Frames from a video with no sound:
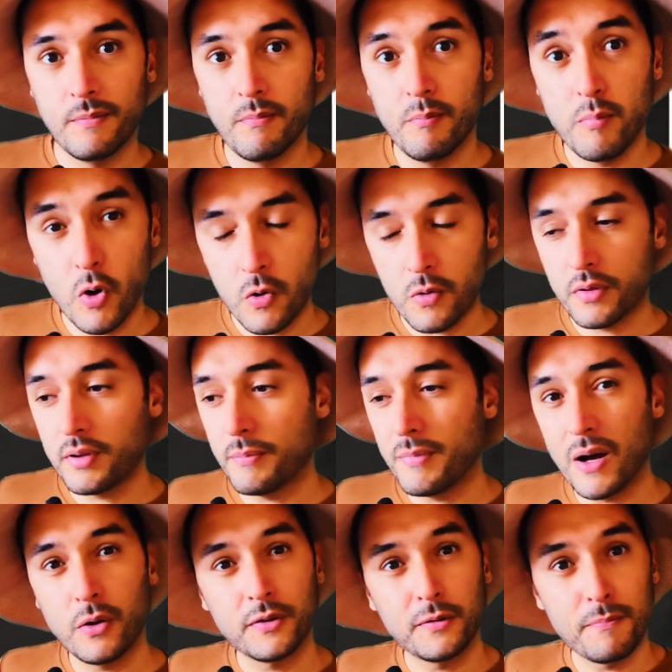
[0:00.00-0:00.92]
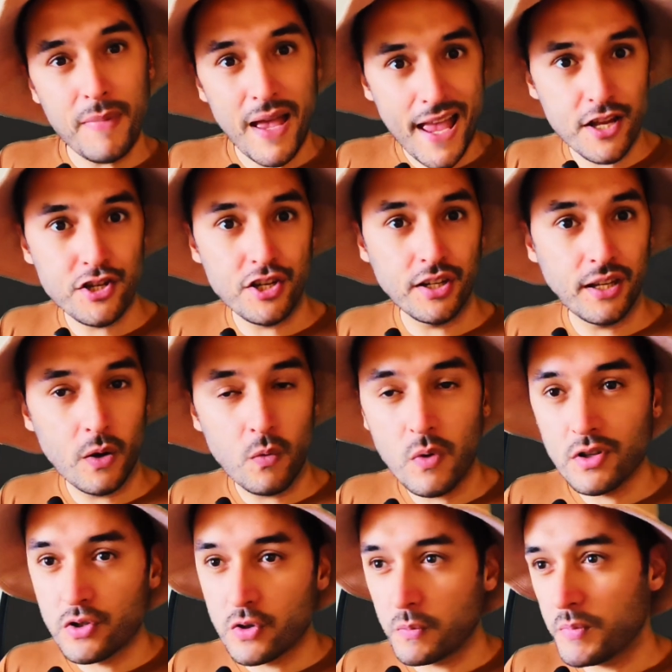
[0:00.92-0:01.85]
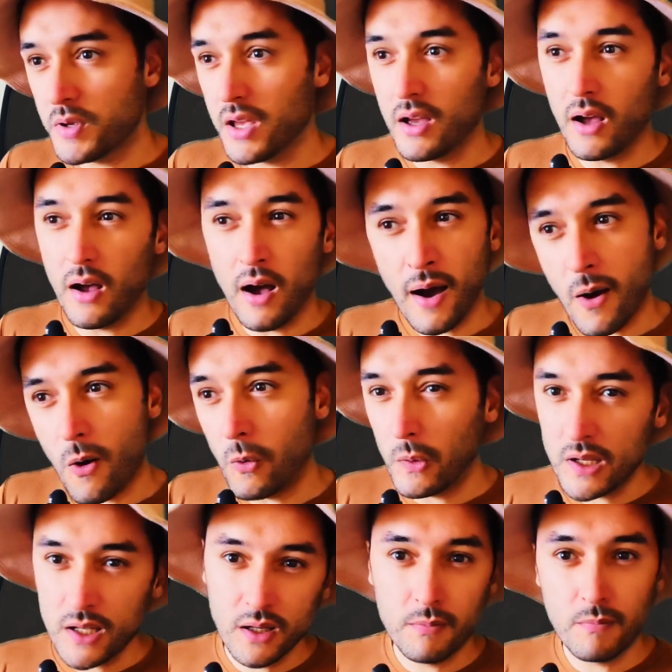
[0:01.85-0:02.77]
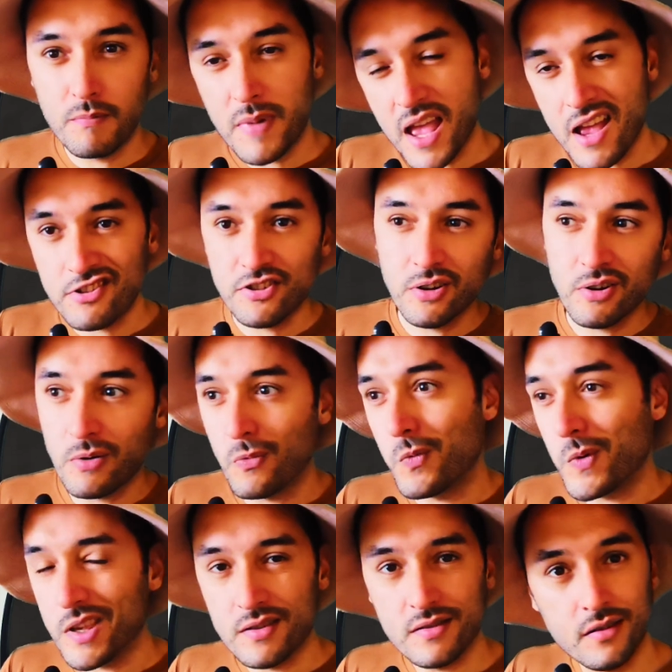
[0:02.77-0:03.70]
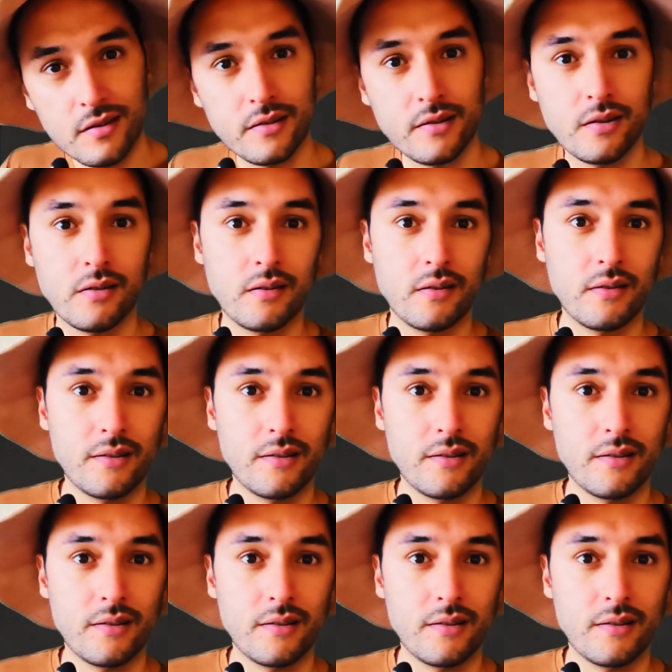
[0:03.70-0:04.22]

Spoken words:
Both about magic, I want to be an all-in magical wizard.